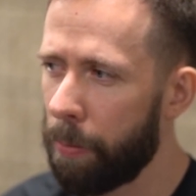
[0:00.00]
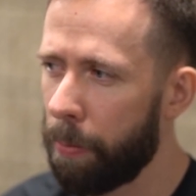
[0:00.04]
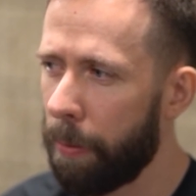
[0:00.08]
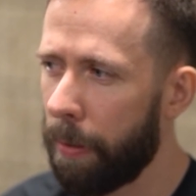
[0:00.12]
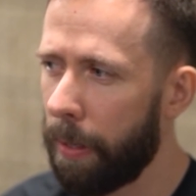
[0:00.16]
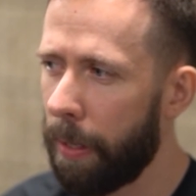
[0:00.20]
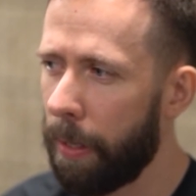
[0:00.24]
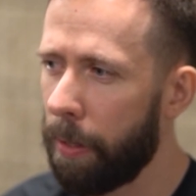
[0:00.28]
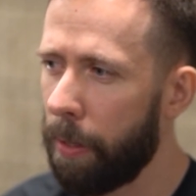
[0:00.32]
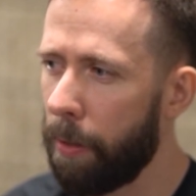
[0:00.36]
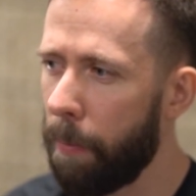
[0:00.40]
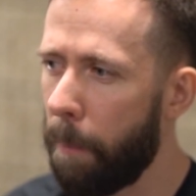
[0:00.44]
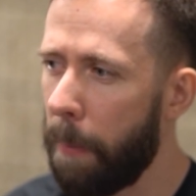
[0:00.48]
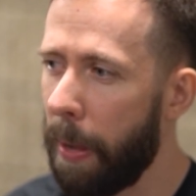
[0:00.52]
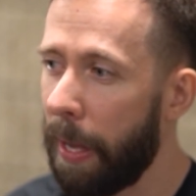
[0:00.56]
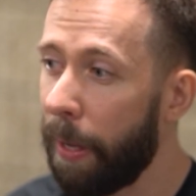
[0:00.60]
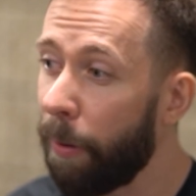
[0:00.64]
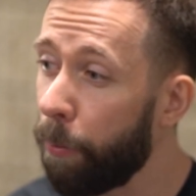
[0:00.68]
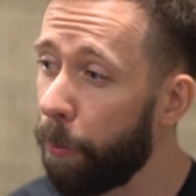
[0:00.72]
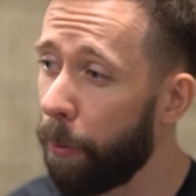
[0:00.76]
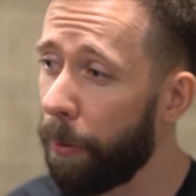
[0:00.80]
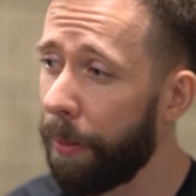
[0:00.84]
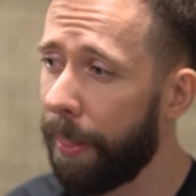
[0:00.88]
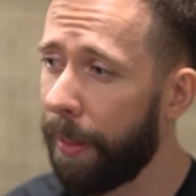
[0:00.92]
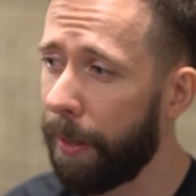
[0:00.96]
But the
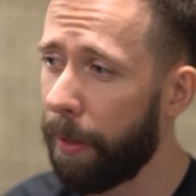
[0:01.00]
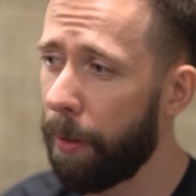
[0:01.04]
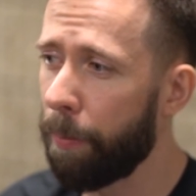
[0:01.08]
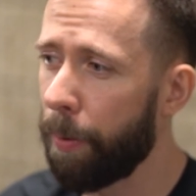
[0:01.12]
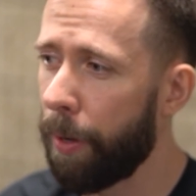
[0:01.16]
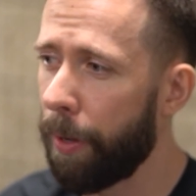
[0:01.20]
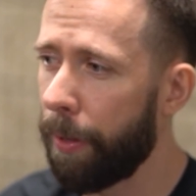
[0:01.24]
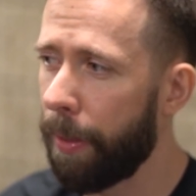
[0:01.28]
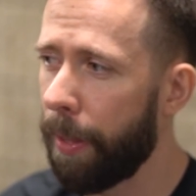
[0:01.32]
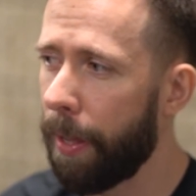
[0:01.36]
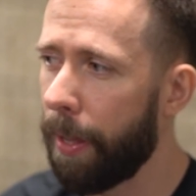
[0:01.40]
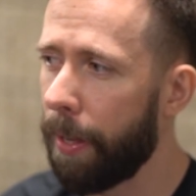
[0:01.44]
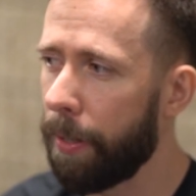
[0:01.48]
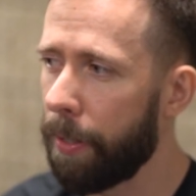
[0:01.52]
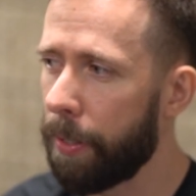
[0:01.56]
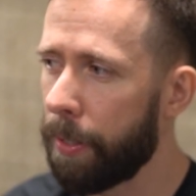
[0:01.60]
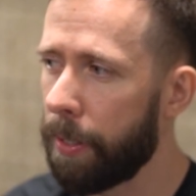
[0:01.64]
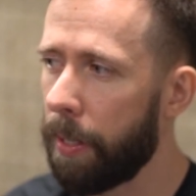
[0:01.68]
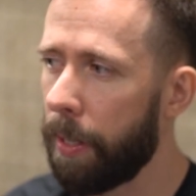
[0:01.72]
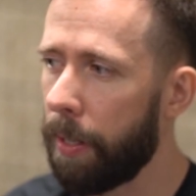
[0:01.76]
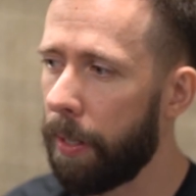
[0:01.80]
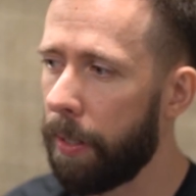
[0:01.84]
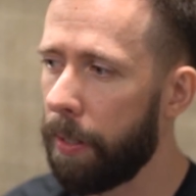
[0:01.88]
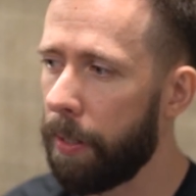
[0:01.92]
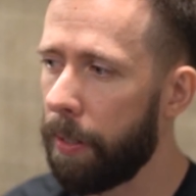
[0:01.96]
painful thing about that is
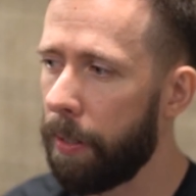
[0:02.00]
that